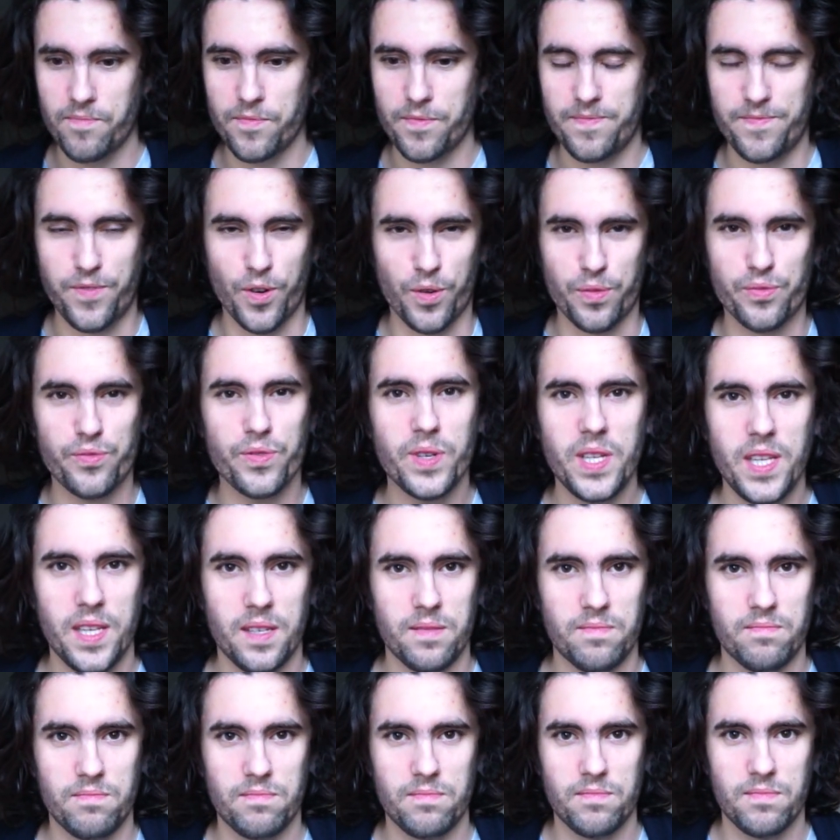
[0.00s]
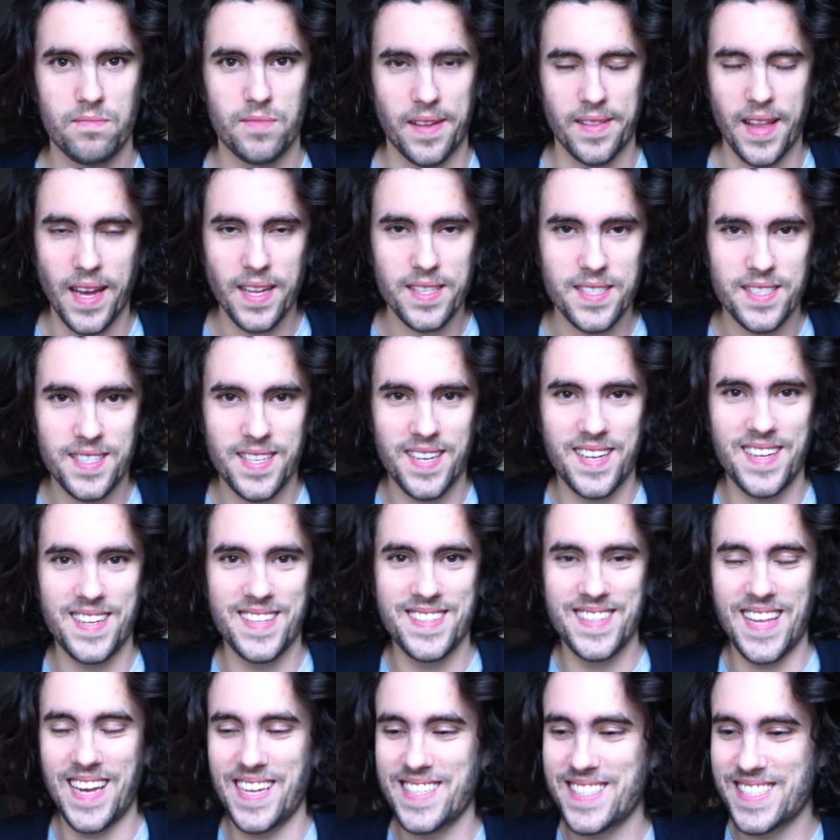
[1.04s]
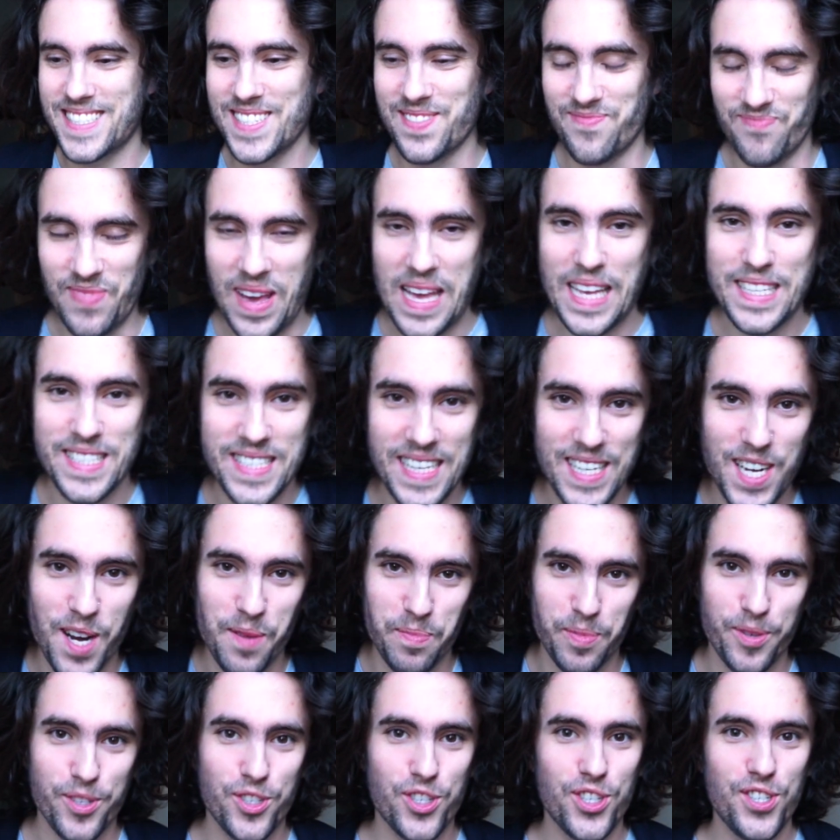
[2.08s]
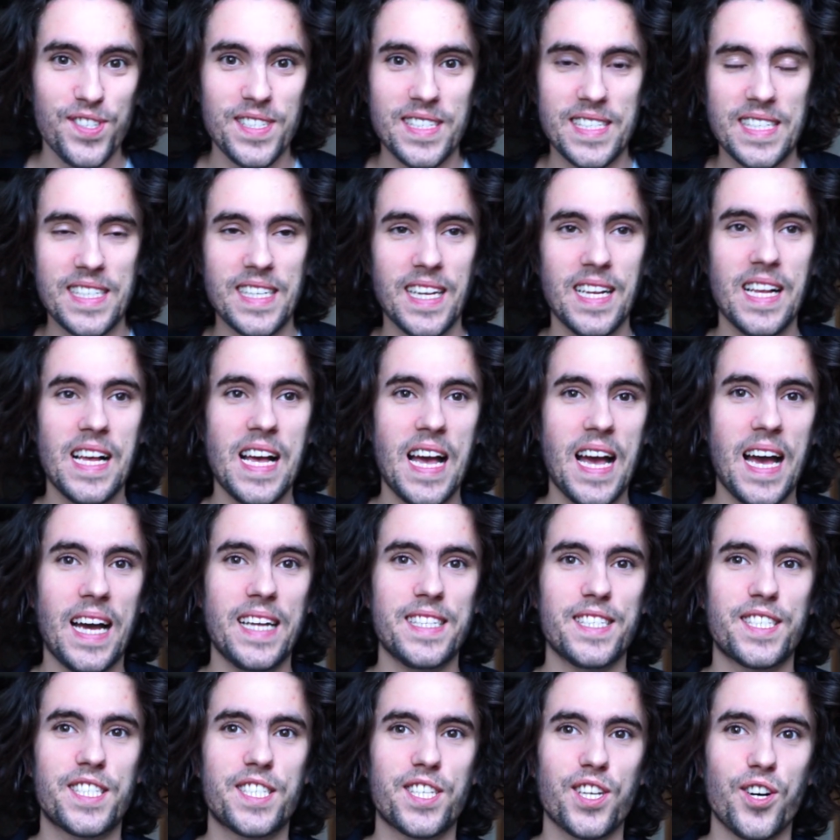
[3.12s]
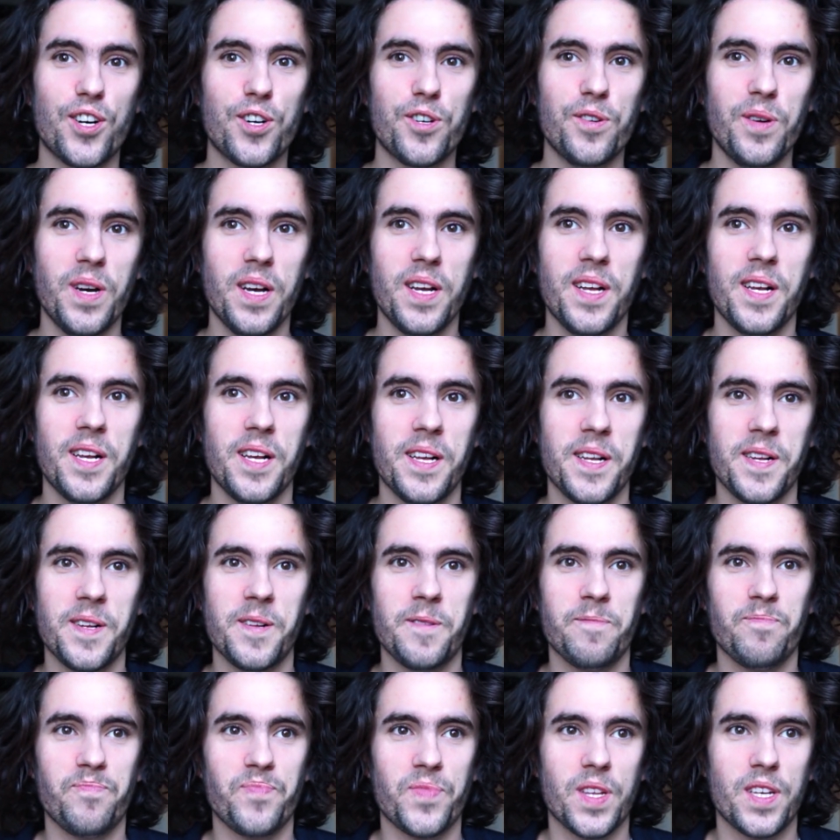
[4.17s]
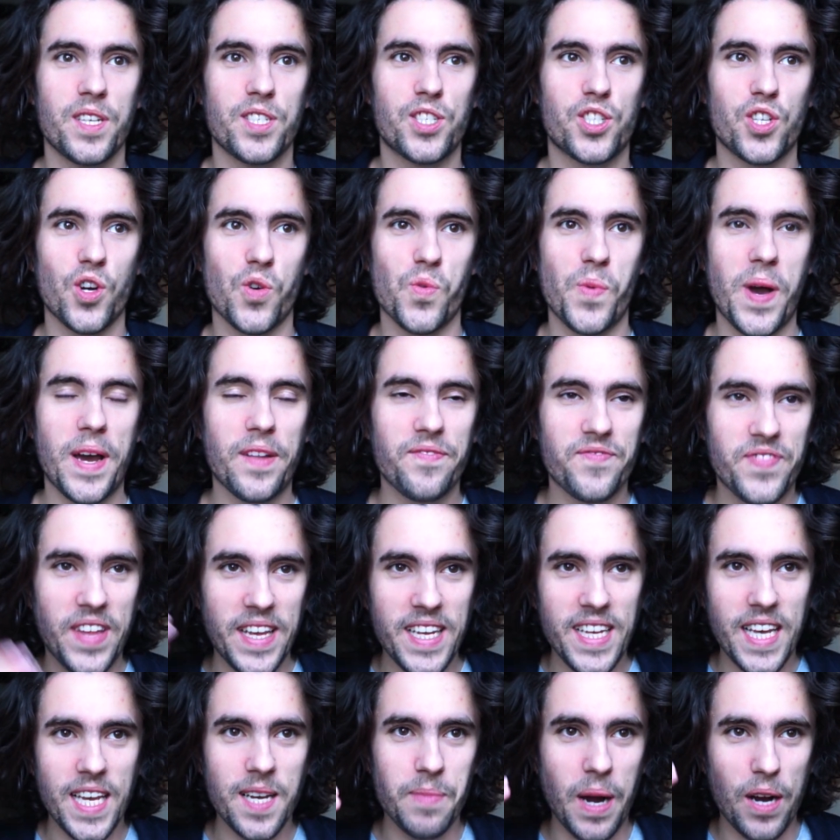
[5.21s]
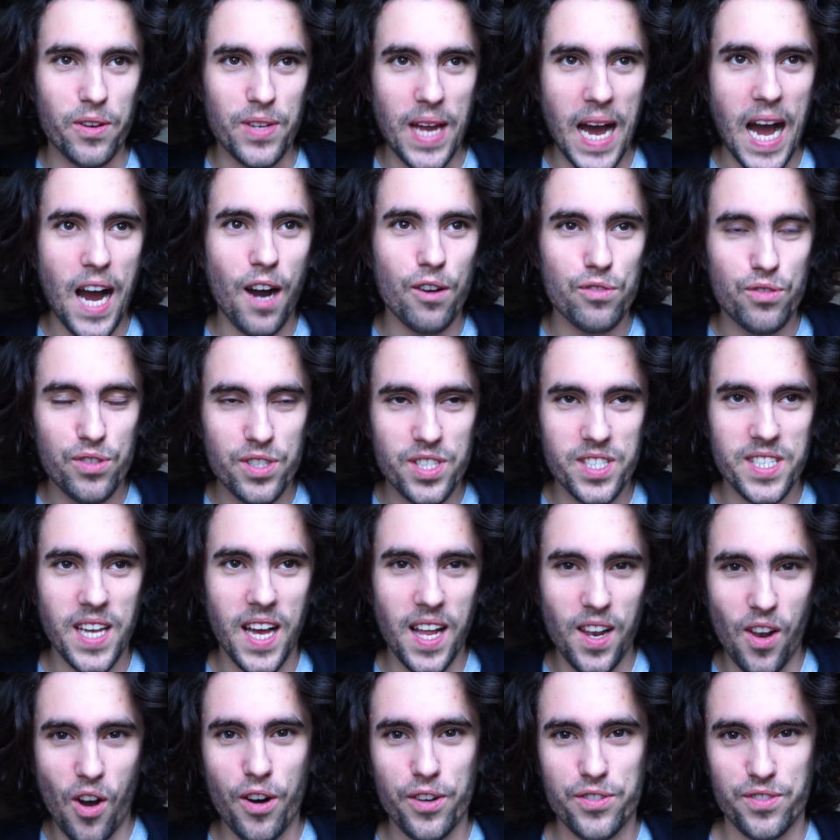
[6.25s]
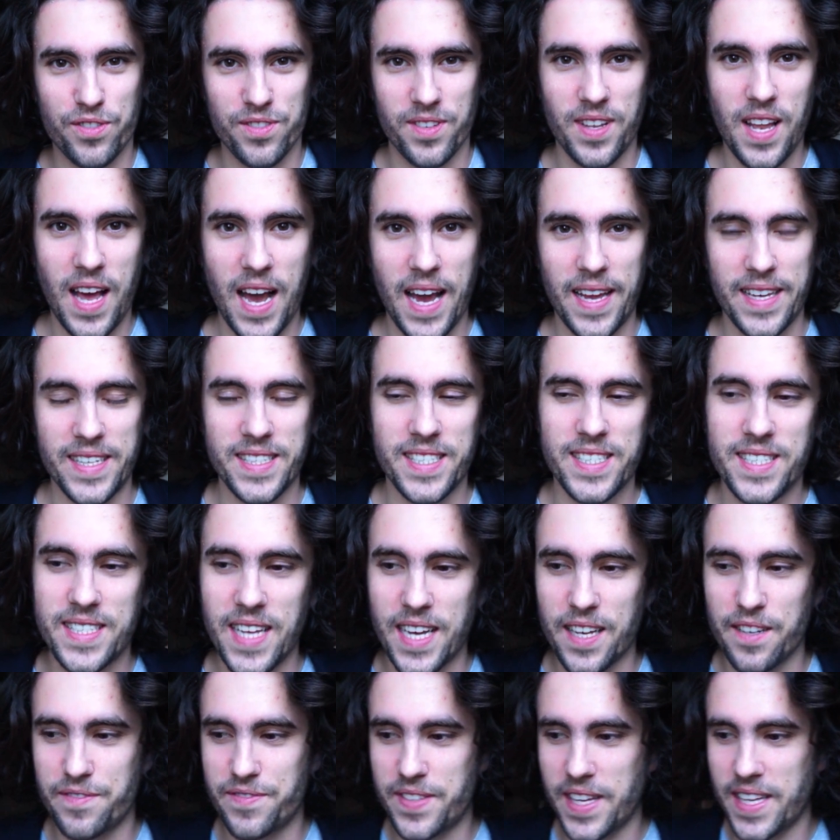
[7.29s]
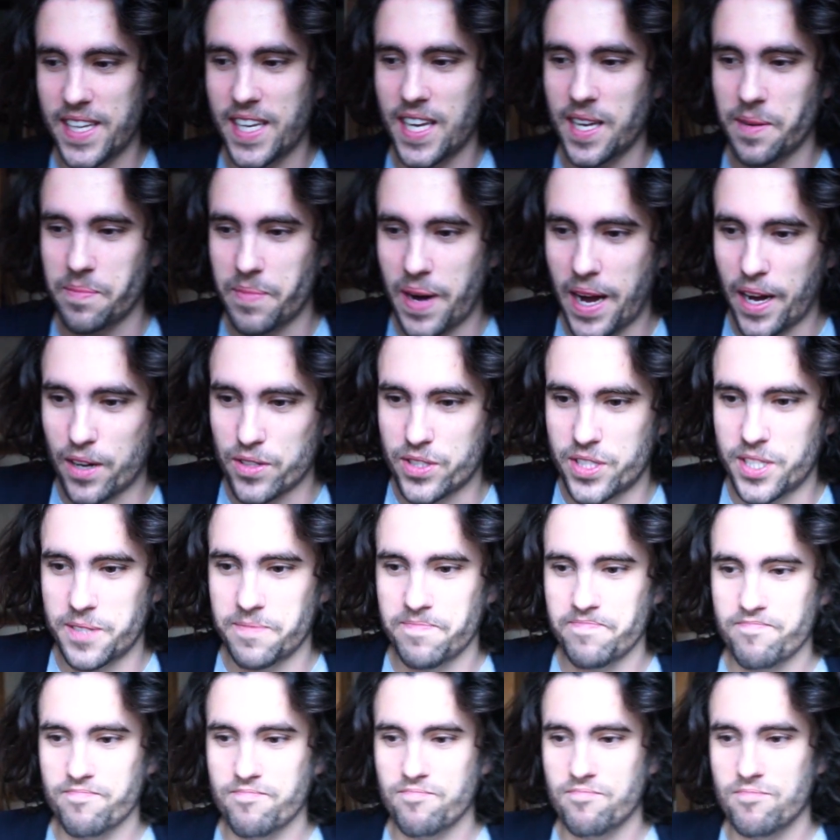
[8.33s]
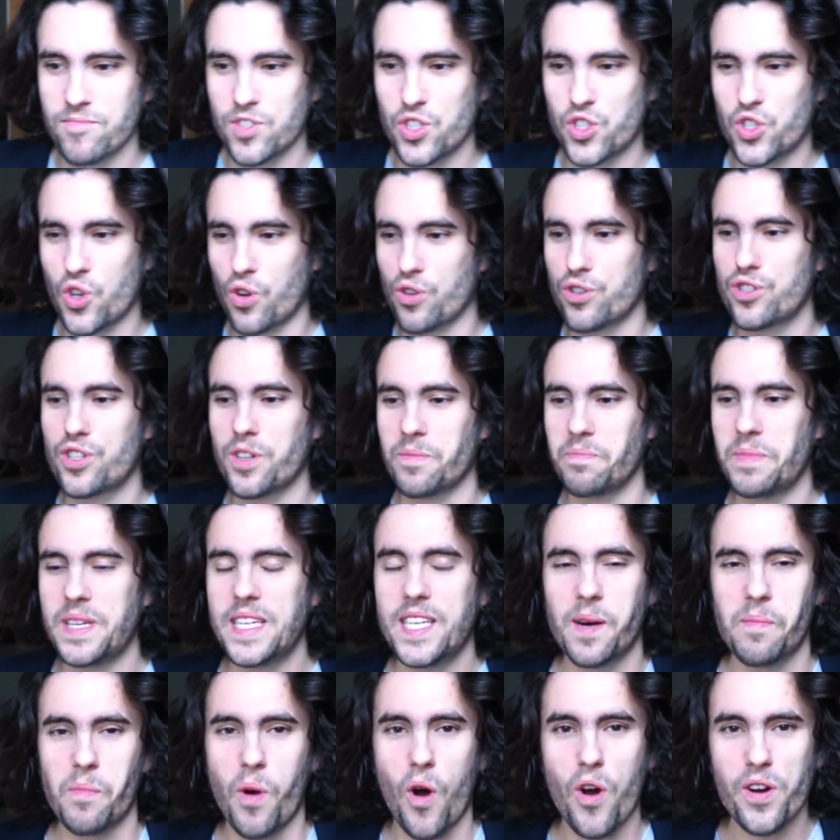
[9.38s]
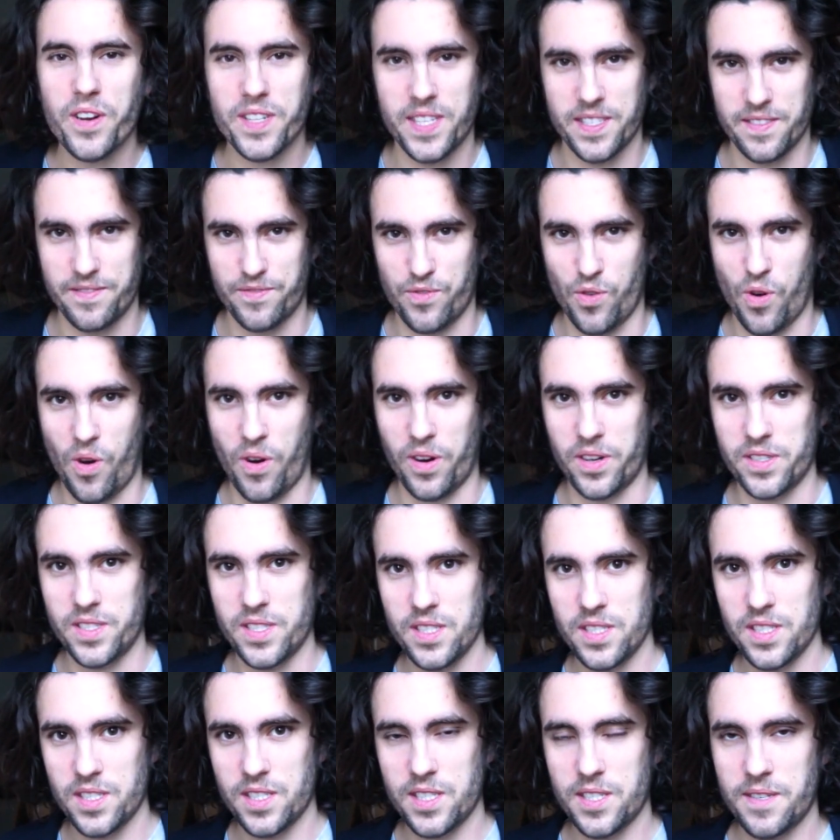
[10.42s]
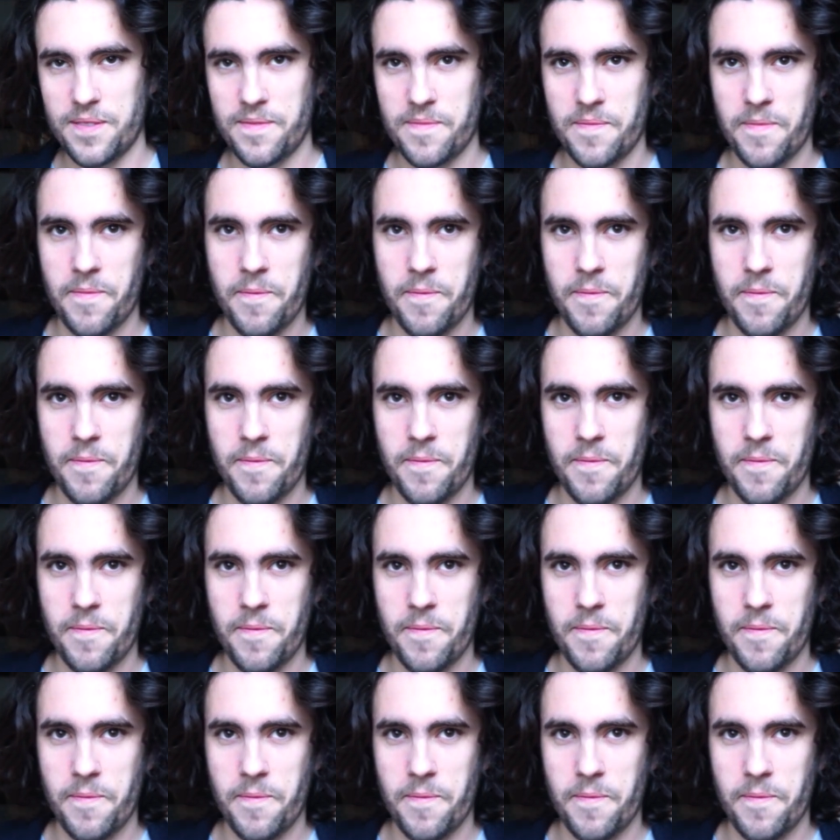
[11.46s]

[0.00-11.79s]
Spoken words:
for free. Like that's an amazing opportunity. And so when thinking about how to sell art online, instead of thinking about social media marketing for artists,